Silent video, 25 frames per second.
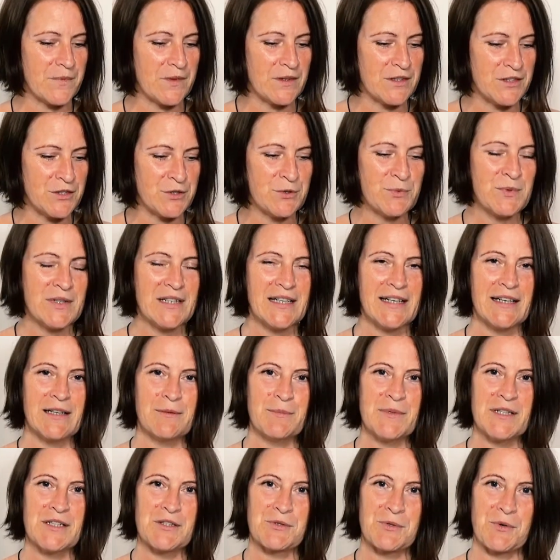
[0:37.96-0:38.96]
You will
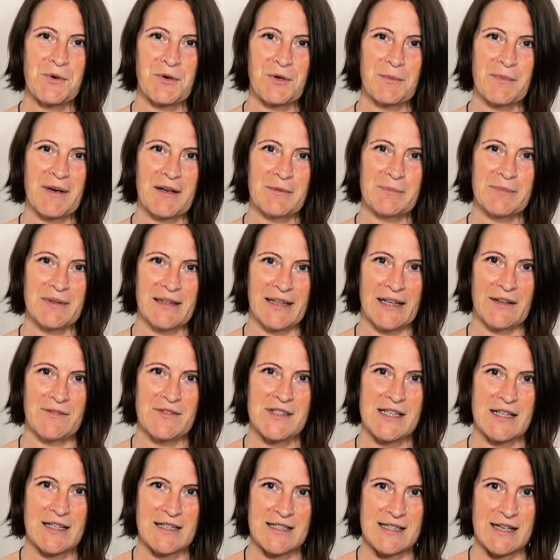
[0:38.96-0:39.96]
hear me talk about
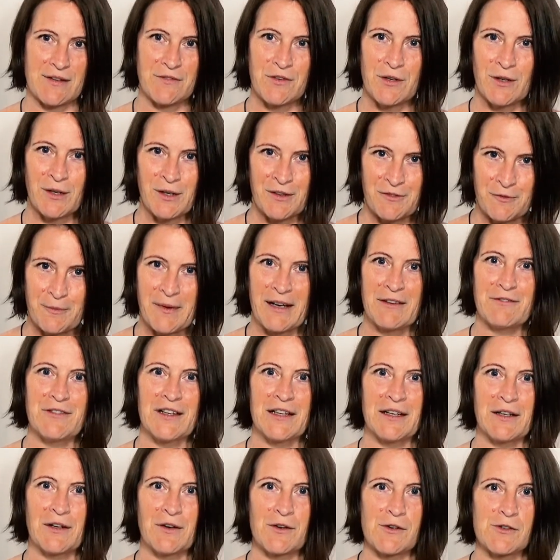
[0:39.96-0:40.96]
beliefs in several of my
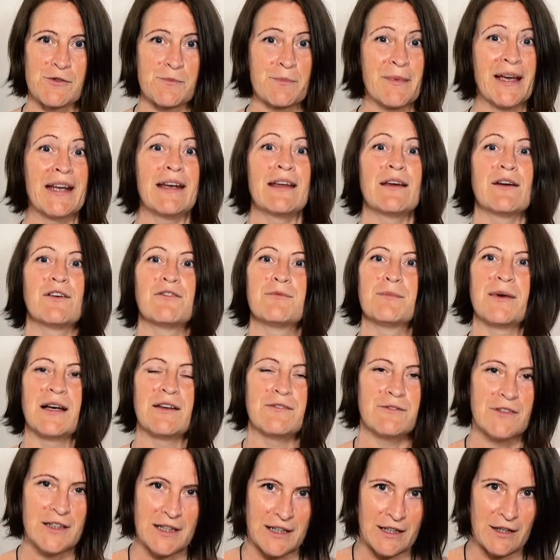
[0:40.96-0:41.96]
videos, many of
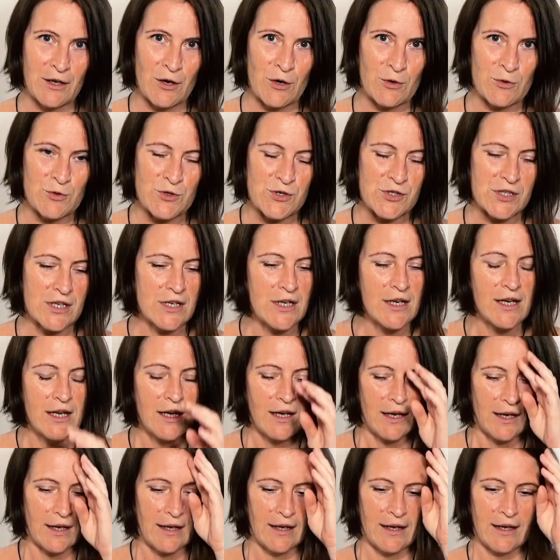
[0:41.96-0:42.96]
my videos.
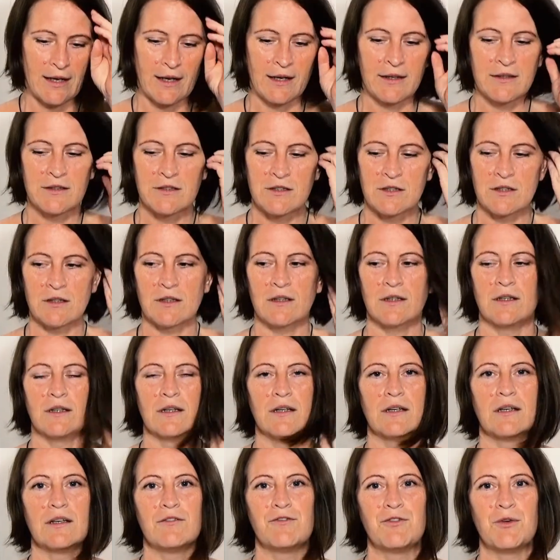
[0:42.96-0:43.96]
And
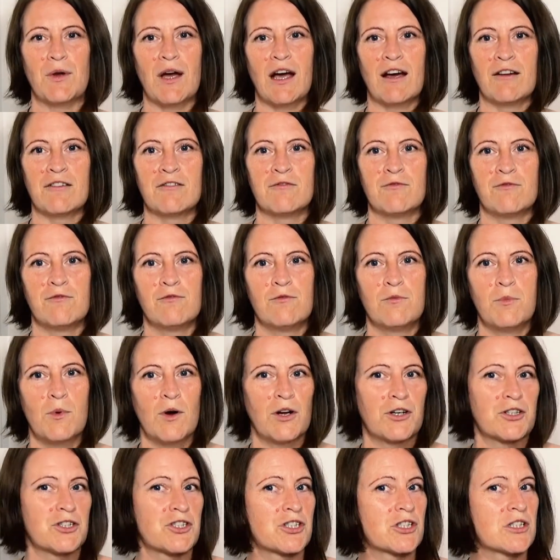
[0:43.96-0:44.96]
if you had
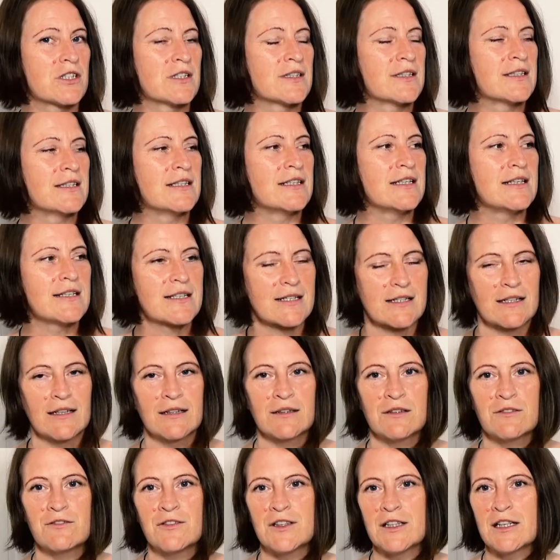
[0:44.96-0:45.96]
watched these
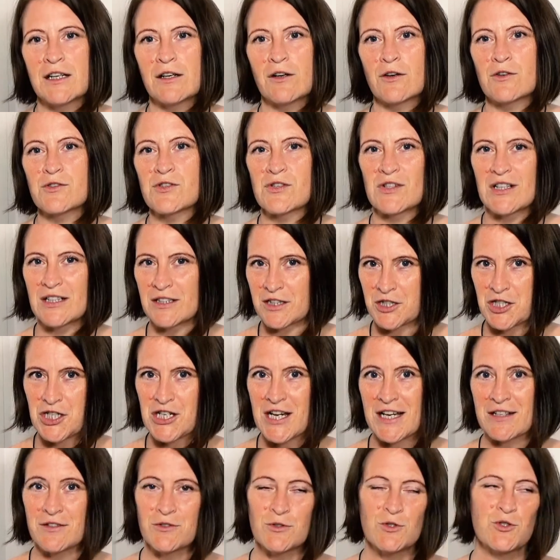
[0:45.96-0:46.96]
kind of videos on other
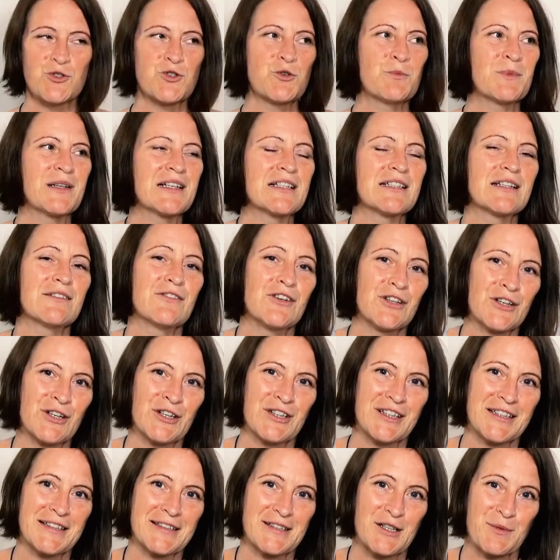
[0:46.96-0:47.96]
channels, you might have
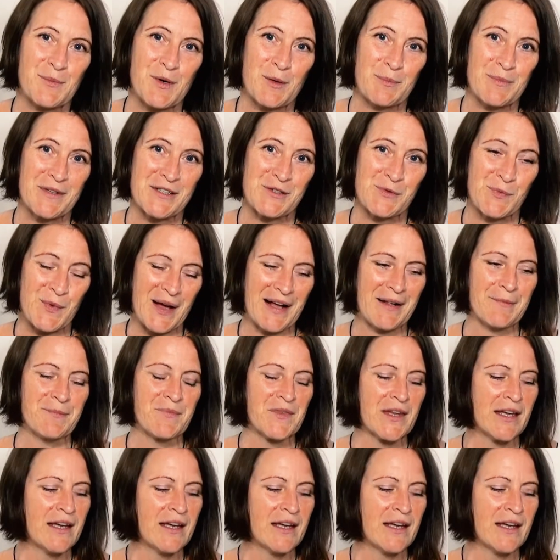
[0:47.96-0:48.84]
heard it come up as well.